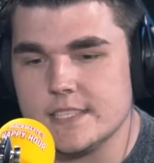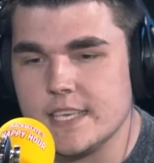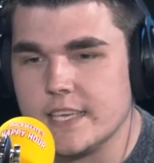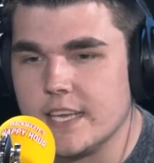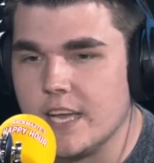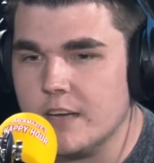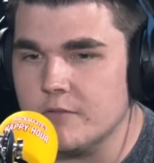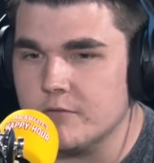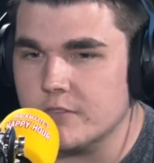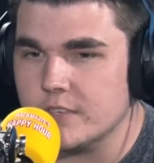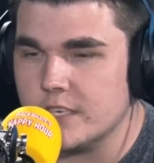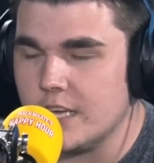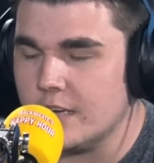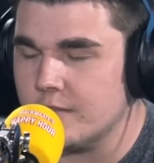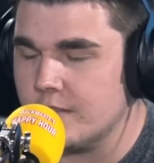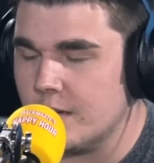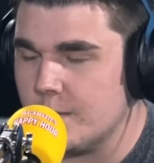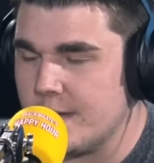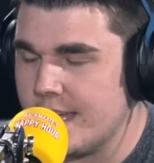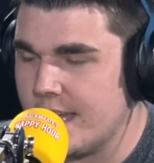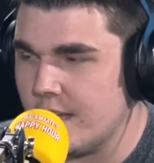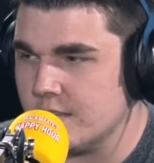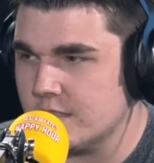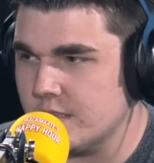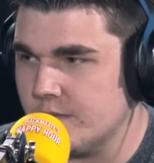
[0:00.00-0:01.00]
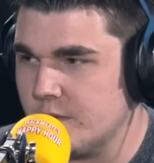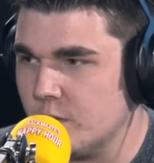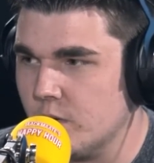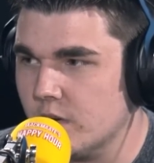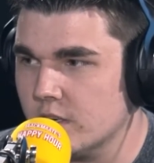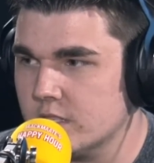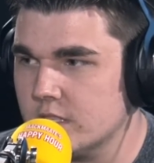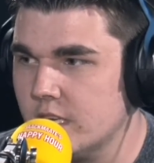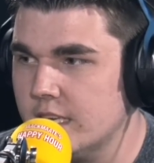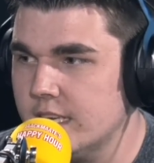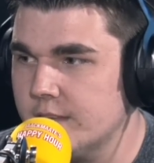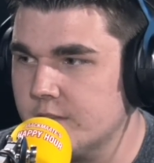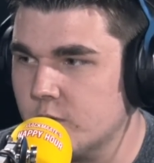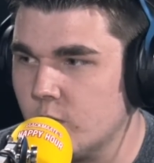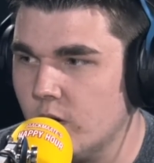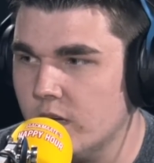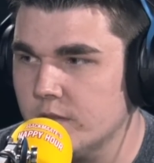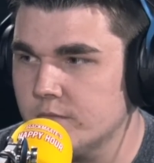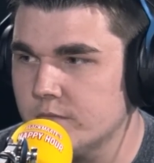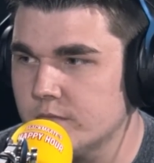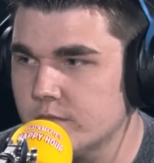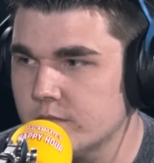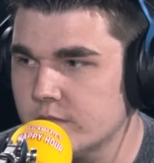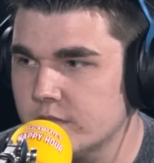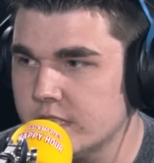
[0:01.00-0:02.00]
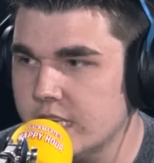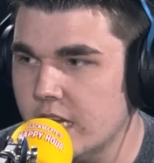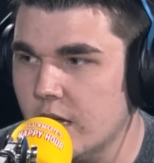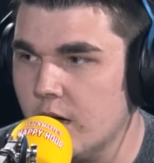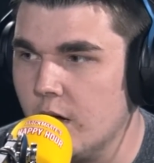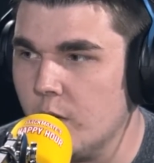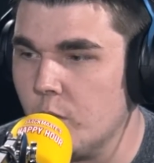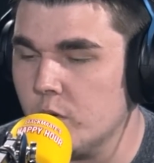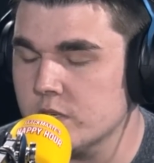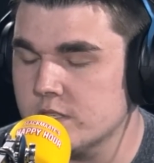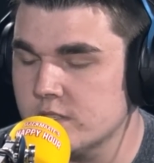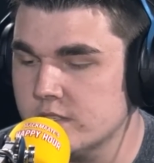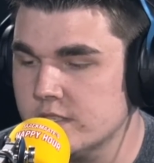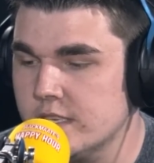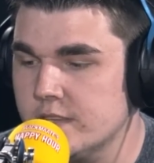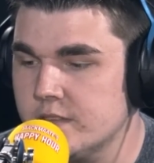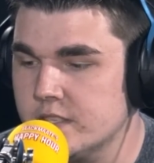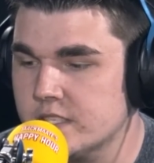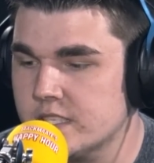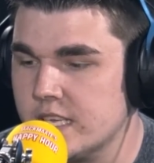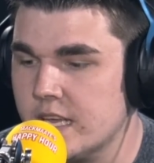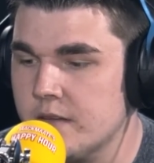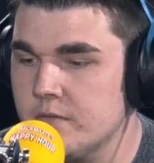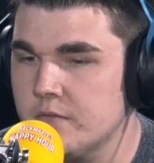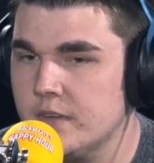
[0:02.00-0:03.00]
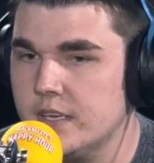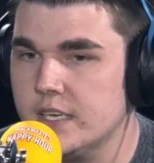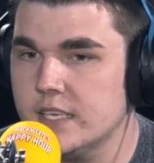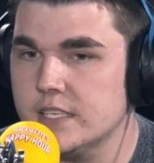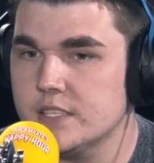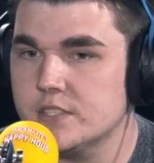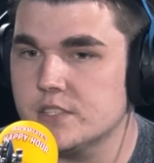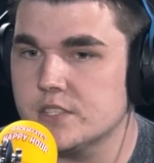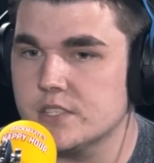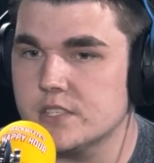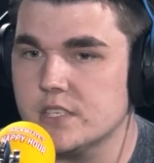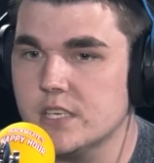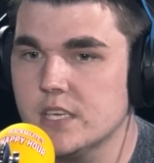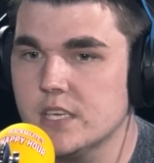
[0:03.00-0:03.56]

I said, come around my house if you want, because I lived quite, I wasn't in the same village.